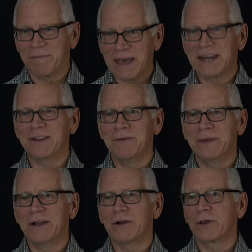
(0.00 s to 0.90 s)
of Man in the
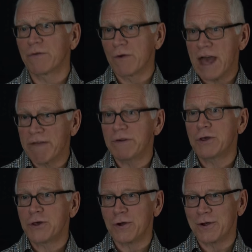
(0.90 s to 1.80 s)
Mirror is for every
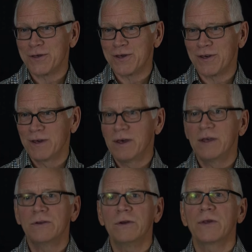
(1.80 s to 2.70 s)
church
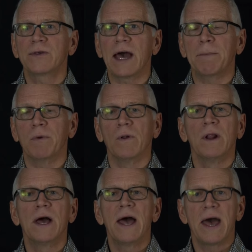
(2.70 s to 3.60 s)
to
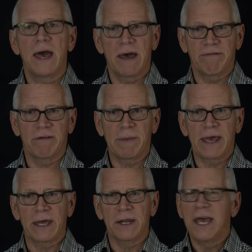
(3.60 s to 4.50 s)
disciple every
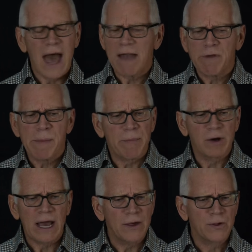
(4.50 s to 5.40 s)
man. I
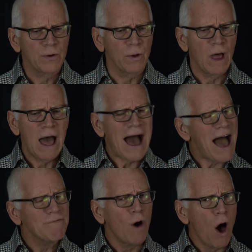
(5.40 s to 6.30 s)
remember in high school,
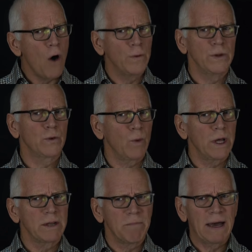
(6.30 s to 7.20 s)
I've always
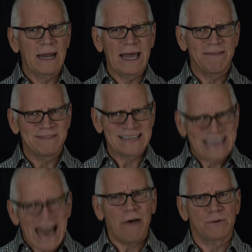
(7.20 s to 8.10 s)
wanted my life to
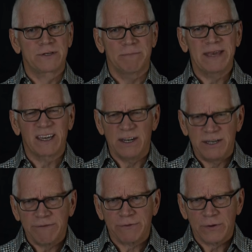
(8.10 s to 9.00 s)
count, to make a
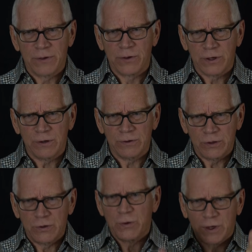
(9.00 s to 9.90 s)
difference, you know,
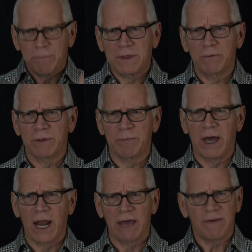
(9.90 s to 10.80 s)
to do something with
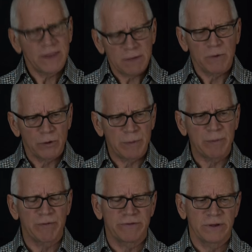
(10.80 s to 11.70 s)
my life. I think most
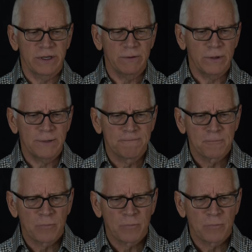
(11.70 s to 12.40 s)
people feel that way.